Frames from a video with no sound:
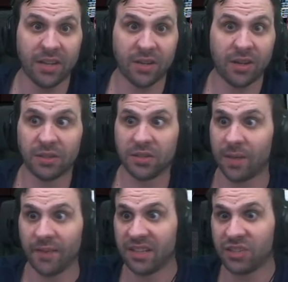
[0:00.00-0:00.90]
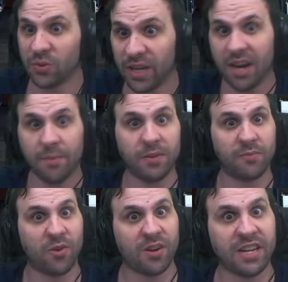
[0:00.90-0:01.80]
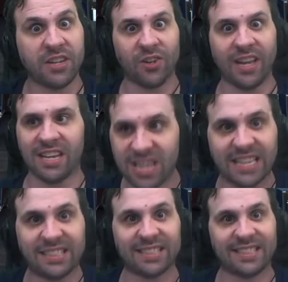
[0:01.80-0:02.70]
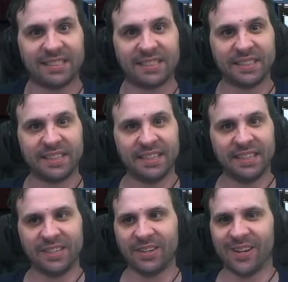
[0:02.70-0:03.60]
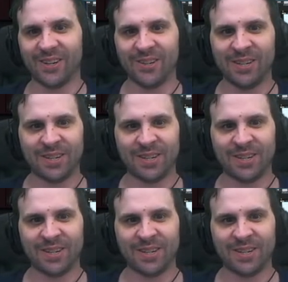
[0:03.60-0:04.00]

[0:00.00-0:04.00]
You know, it's something that you get up in the morning and you're like, yes, you know,